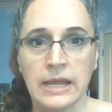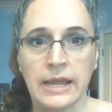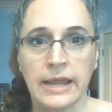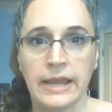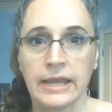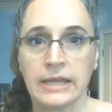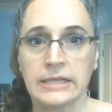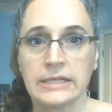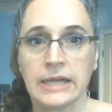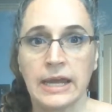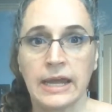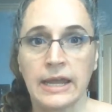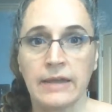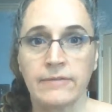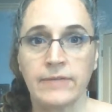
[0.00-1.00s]
And
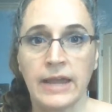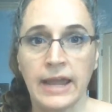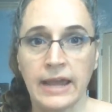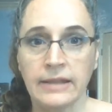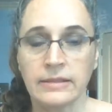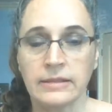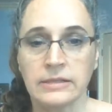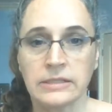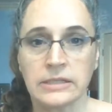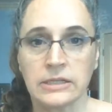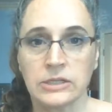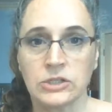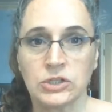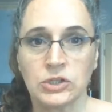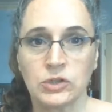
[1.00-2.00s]
I have had this
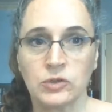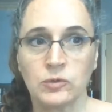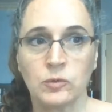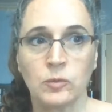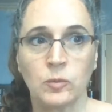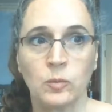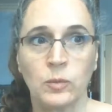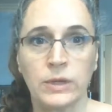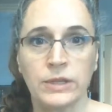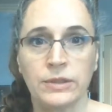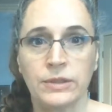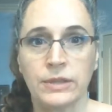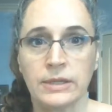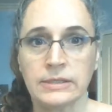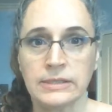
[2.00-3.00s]
issue with
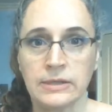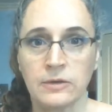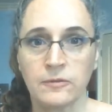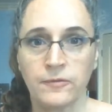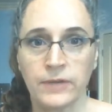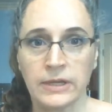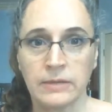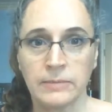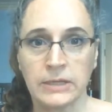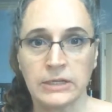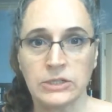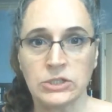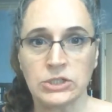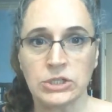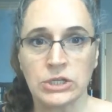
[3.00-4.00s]

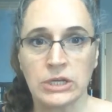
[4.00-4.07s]
self-image